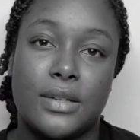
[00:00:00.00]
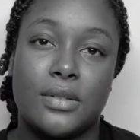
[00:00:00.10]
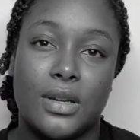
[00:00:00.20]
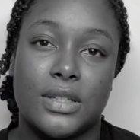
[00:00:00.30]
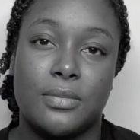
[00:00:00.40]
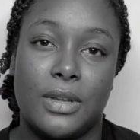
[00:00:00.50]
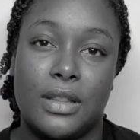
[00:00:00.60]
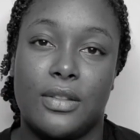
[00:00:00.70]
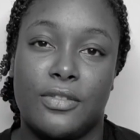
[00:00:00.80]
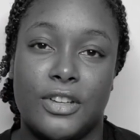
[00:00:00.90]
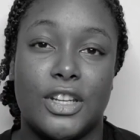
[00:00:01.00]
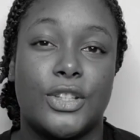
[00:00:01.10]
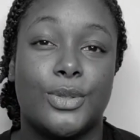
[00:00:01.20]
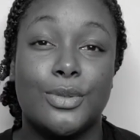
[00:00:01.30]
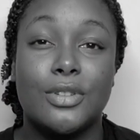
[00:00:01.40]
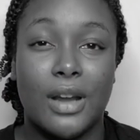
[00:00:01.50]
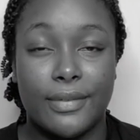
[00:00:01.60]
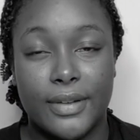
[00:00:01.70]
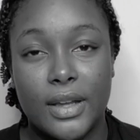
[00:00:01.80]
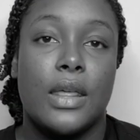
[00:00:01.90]
not to make the video too
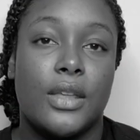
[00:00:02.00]
graphic,